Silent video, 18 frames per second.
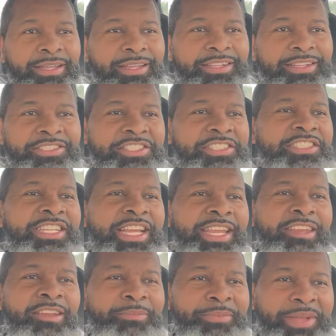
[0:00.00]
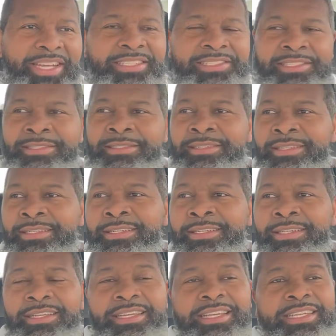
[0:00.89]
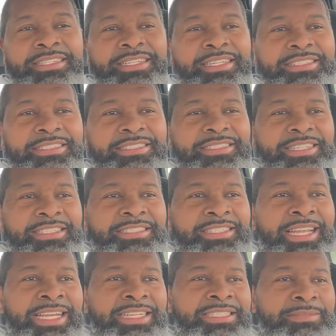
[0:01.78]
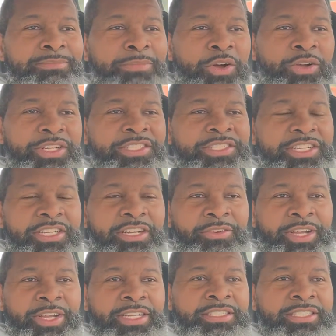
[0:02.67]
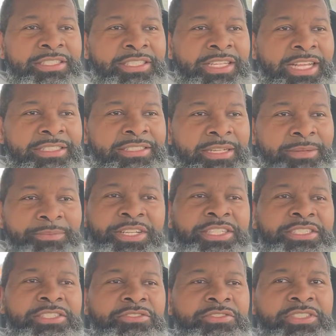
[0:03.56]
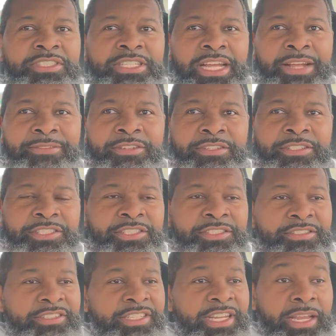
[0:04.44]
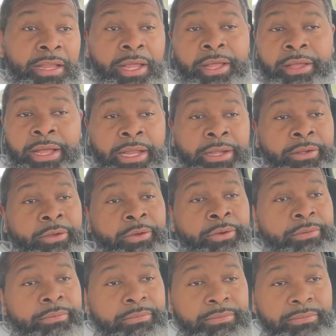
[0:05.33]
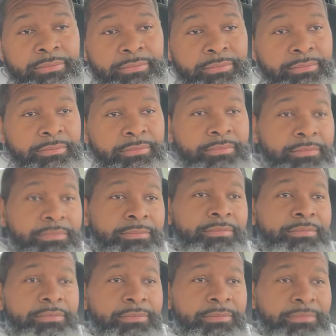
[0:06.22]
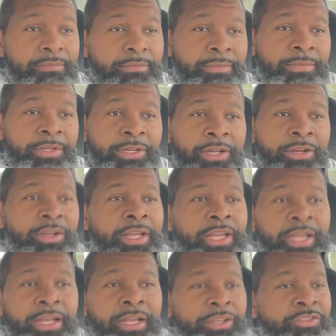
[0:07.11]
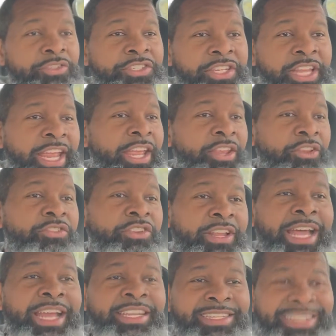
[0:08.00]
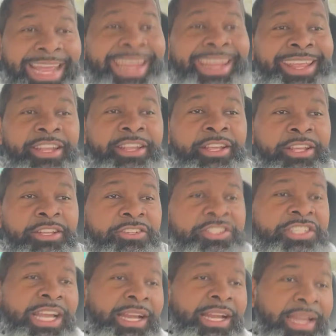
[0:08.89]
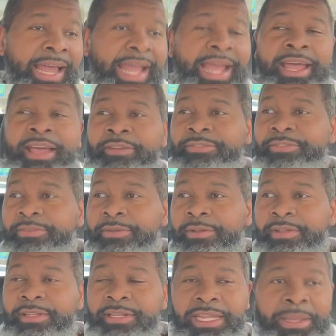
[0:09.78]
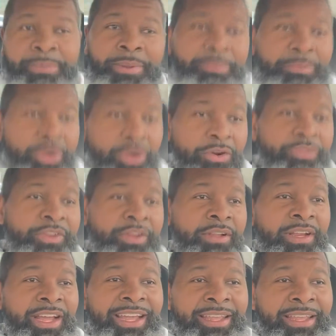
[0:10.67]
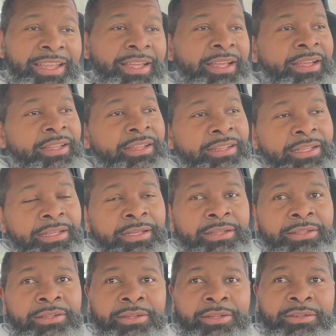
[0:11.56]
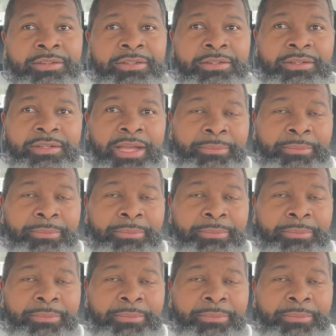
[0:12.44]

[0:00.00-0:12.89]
Just take your medicine. It's like smoking cigarettes. It's like some things you just have to just say, yeah, I do it. You know, yeah, you just can't, you just got to take it. You just got to laugh. Keep it moving. Like, yeah, you know.